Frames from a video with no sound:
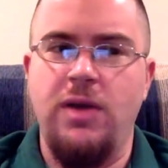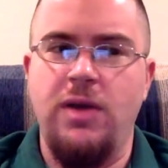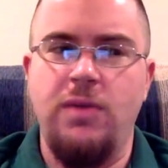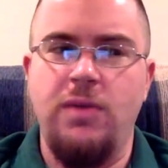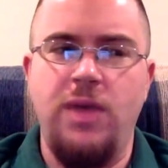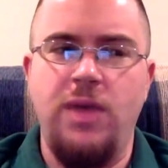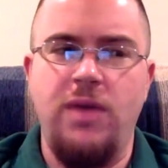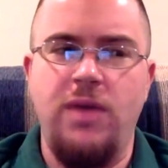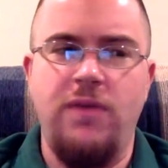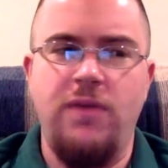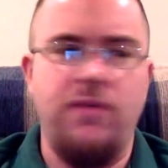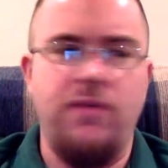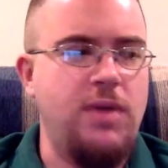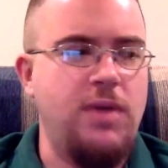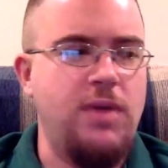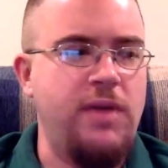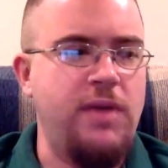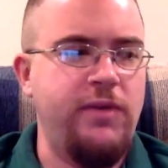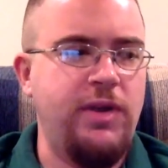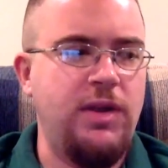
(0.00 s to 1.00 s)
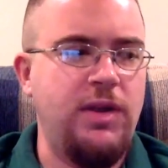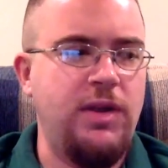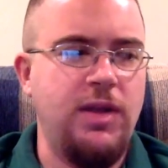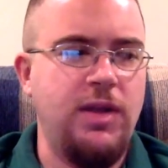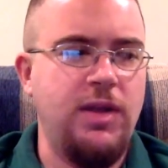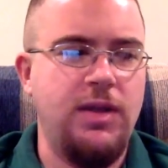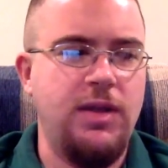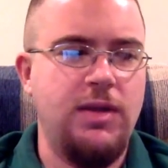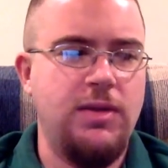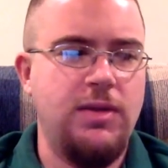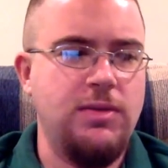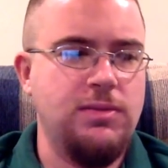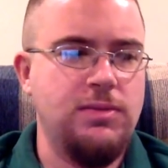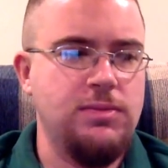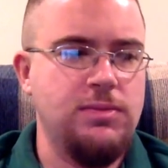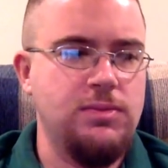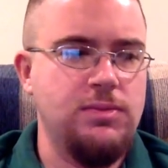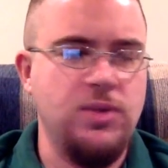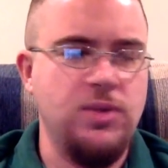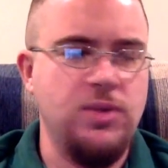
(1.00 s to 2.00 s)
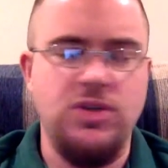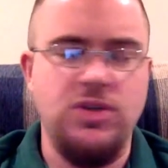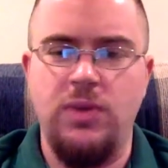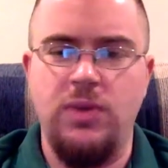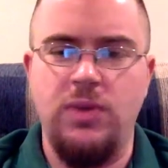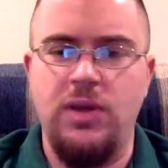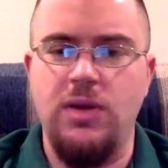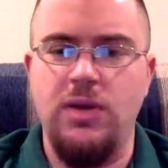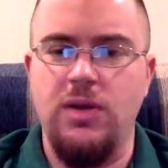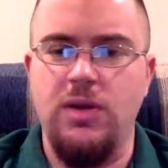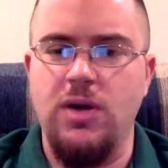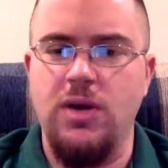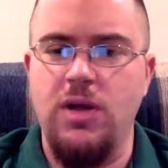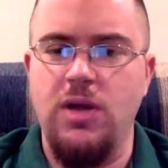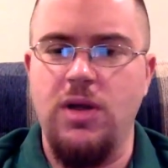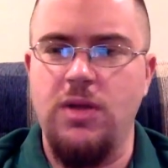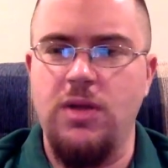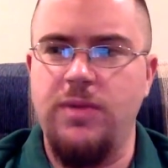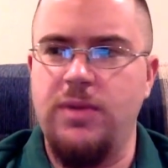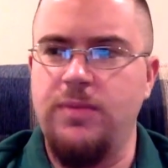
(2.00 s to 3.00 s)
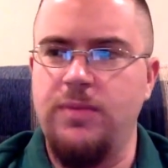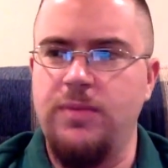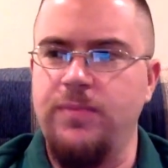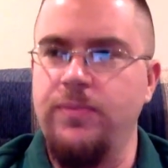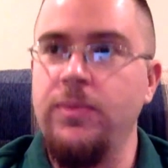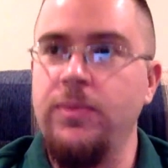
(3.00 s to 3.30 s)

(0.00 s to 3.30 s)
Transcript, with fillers: And we have every like once a week, I'll call him and